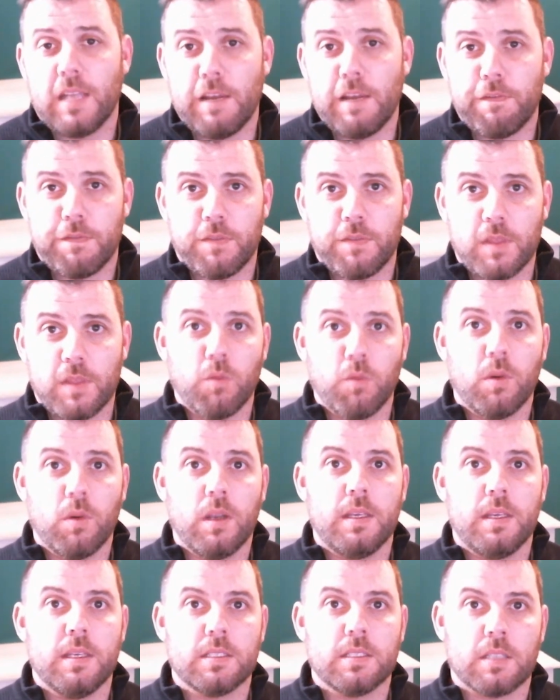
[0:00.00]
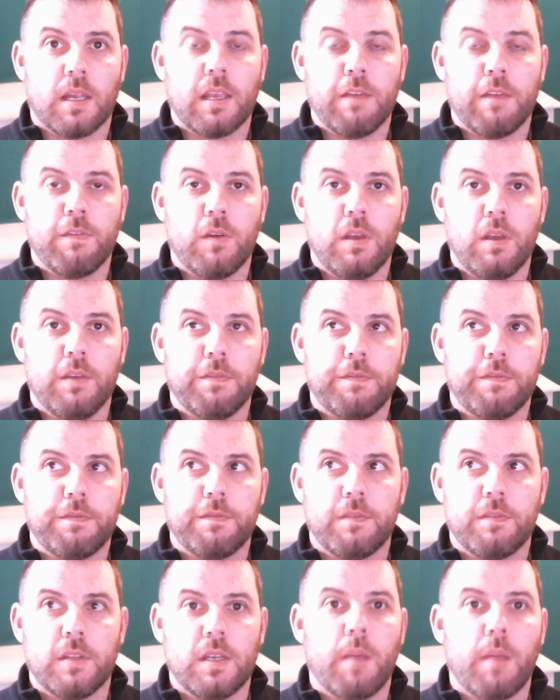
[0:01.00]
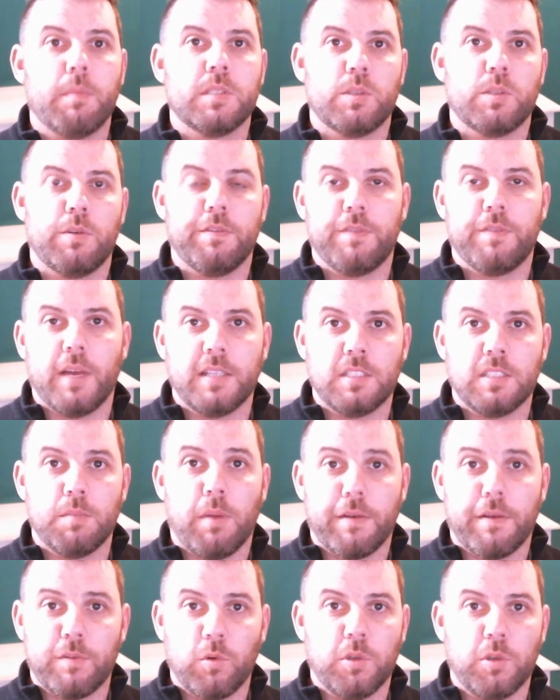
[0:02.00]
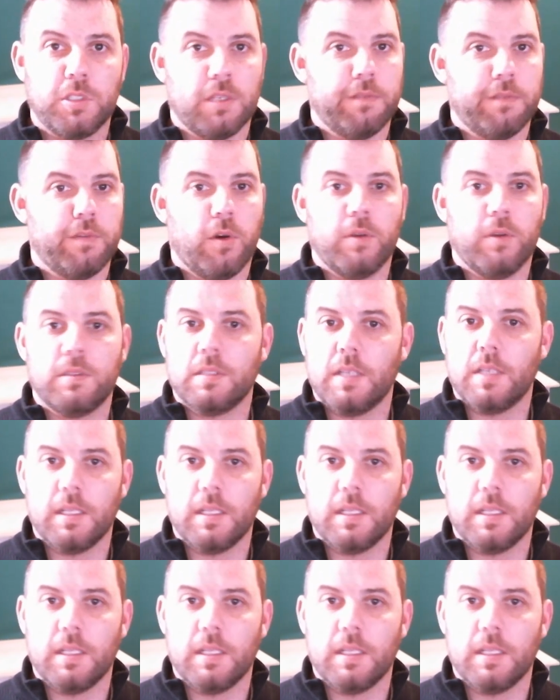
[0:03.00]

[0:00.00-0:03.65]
If there really is, like, if the numbers are inflated by fraudulent votes,